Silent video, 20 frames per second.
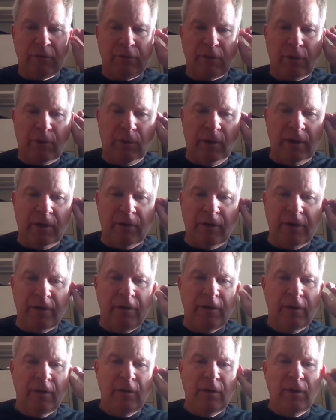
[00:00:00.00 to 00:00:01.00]

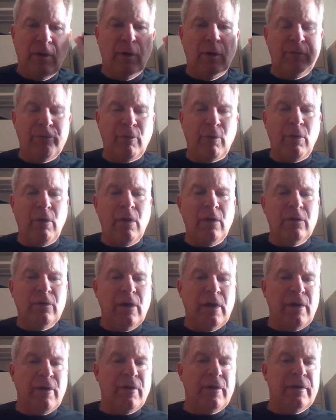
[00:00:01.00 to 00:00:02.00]
Consequently,
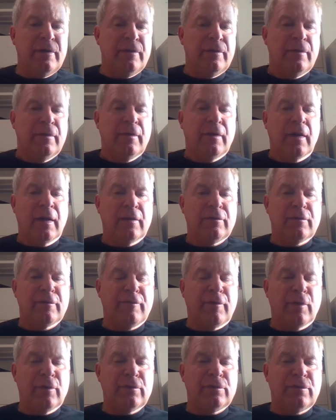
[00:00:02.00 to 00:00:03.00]
overall, Larry has
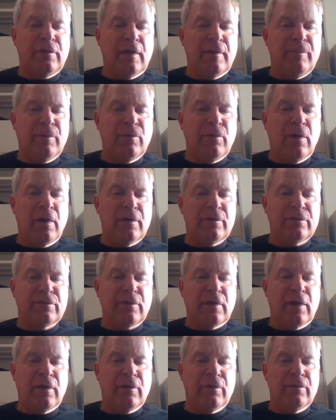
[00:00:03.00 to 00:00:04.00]
a very stable
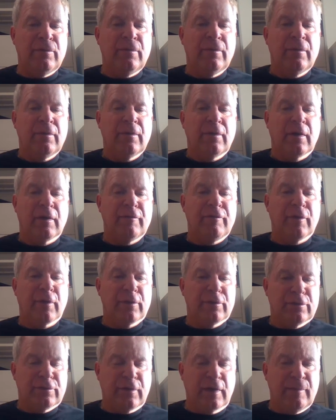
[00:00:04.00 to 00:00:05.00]
lifestyle, a
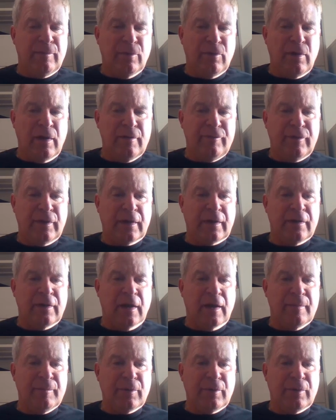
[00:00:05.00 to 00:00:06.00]
very stable life
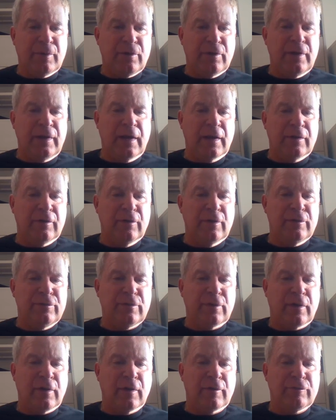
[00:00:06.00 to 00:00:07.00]
economically, and
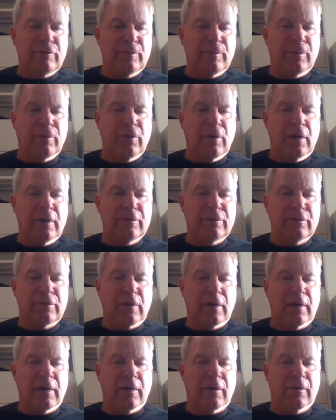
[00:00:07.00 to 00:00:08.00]
lives a comfortable
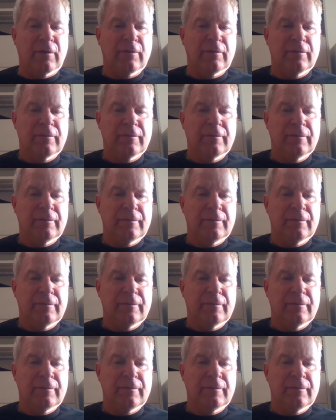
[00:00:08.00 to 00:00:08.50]
lifestyle.